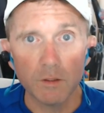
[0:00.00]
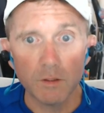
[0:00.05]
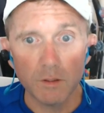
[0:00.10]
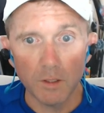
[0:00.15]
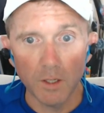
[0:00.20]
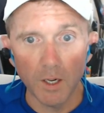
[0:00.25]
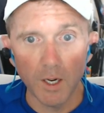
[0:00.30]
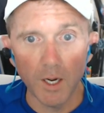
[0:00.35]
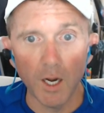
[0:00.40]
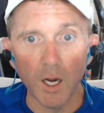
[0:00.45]

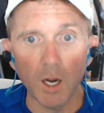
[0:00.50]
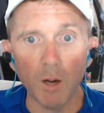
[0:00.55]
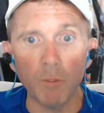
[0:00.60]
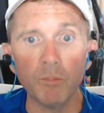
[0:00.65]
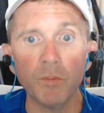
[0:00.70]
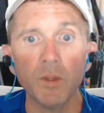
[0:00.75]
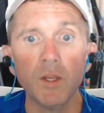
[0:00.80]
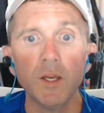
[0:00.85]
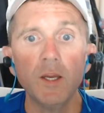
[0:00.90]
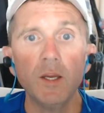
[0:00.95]

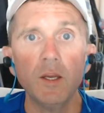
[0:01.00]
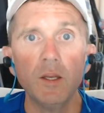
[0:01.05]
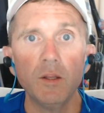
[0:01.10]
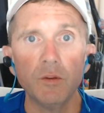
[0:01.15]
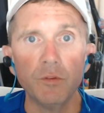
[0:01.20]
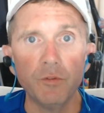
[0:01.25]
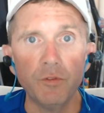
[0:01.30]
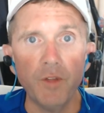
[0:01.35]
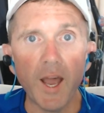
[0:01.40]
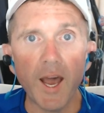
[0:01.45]

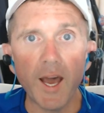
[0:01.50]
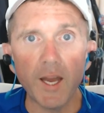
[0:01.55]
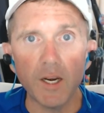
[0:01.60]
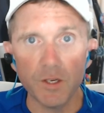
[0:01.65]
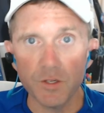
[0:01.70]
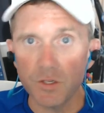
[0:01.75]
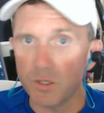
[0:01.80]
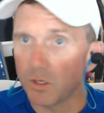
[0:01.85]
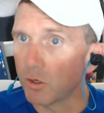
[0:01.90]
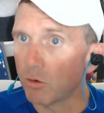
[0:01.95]
That
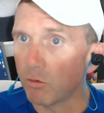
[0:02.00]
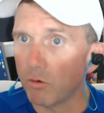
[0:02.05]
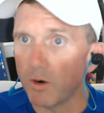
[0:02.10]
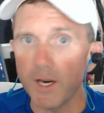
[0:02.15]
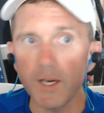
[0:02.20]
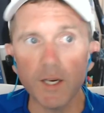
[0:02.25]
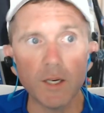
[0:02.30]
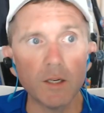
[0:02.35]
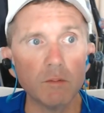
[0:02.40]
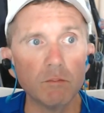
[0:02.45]
is a
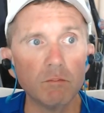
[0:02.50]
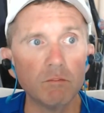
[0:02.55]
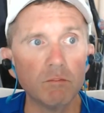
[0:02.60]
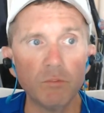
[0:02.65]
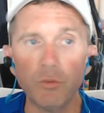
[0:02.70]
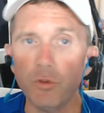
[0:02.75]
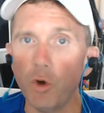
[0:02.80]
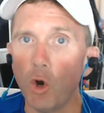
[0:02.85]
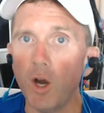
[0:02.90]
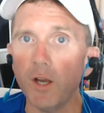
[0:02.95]
great
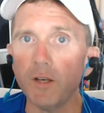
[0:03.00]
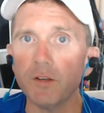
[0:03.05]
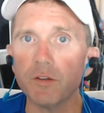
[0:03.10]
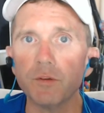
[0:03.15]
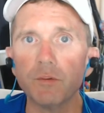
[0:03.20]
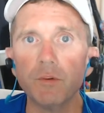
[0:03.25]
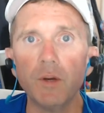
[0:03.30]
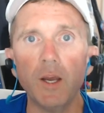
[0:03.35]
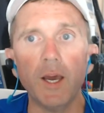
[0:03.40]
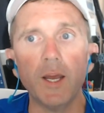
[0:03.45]
thought,
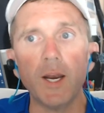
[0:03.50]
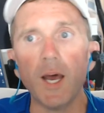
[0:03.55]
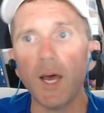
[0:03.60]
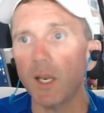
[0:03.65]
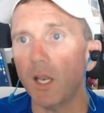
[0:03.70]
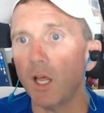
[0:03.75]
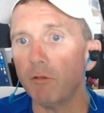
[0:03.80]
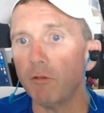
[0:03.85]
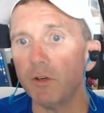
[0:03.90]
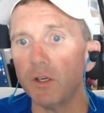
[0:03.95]
and I
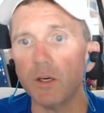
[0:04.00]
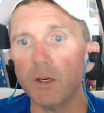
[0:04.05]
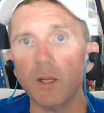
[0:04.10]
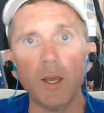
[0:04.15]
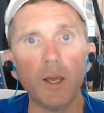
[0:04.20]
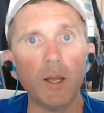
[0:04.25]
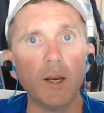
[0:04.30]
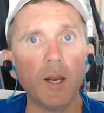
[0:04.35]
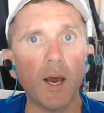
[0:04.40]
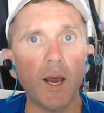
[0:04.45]
love it,
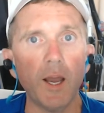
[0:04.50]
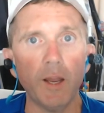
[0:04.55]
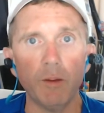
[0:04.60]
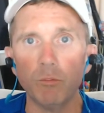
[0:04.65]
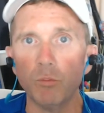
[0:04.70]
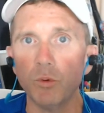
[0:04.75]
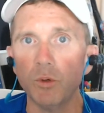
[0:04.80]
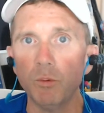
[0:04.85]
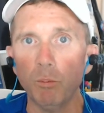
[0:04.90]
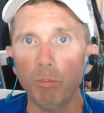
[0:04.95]
and I
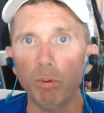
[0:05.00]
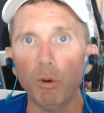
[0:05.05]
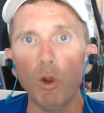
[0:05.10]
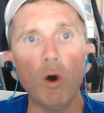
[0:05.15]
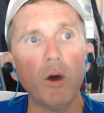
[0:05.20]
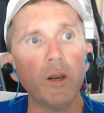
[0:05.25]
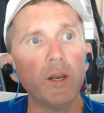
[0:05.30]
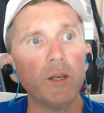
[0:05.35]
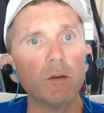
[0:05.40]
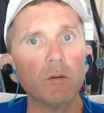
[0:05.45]
would
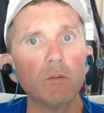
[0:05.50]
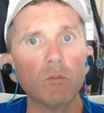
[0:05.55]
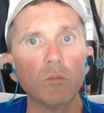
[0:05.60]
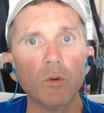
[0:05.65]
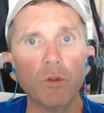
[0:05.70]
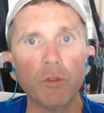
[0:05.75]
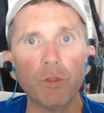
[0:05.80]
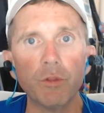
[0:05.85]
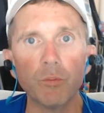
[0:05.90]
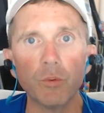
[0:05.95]
applaud it
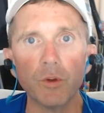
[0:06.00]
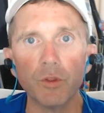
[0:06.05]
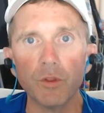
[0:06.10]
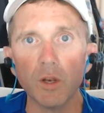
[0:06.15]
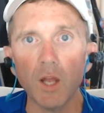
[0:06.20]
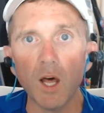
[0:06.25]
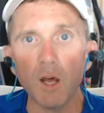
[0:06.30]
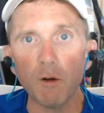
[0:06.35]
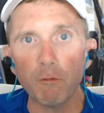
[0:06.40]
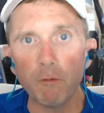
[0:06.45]
with a
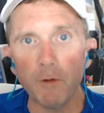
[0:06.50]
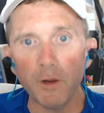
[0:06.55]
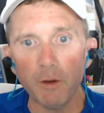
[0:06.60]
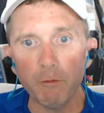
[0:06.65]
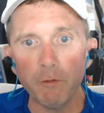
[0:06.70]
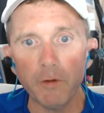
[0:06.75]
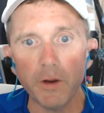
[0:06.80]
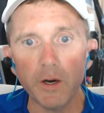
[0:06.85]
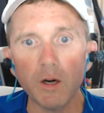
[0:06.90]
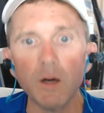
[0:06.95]
lot of
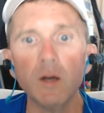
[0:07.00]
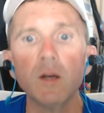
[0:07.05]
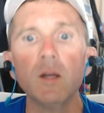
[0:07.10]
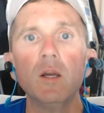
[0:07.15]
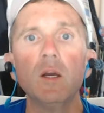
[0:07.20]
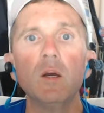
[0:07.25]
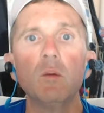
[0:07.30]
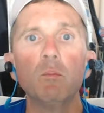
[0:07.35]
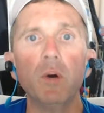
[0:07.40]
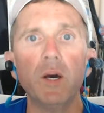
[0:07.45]
fanfare,
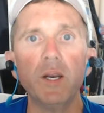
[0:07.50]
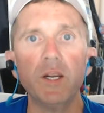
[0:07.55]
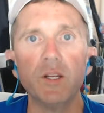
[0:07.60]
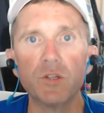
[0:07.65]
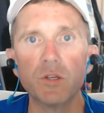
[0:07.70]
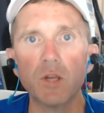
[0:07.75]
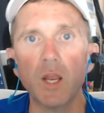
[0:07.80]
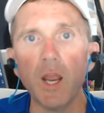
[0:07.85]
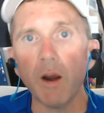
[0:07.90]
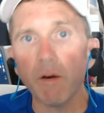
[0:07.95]
but it's
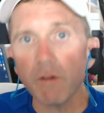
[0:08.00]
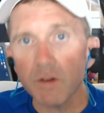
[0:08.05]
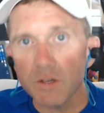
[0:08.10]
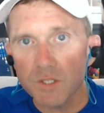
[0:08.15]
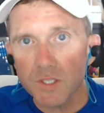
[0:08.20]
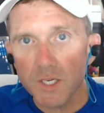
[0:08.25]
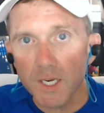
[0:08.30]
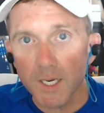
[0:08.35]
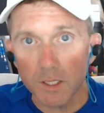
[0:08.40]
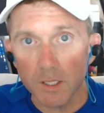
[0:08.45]

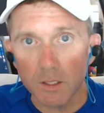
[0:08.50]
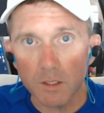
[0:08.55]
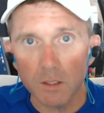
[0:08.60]
guaranteed,